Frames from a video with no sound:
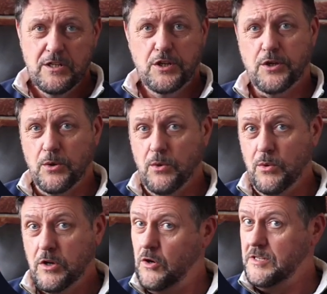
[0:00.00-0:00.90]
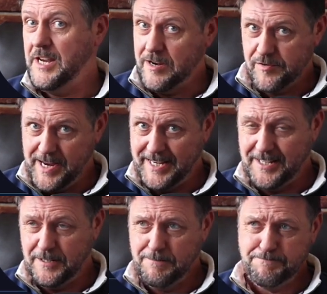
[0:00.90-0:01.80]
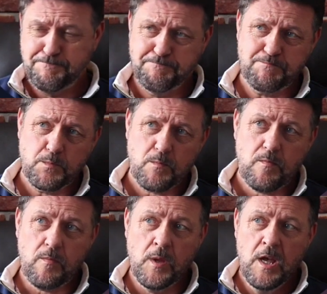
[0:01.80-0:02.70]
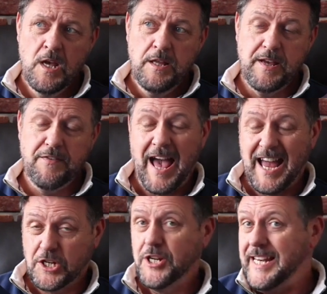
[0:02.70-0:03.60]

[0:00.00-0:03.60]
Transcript: to content creators. They've actually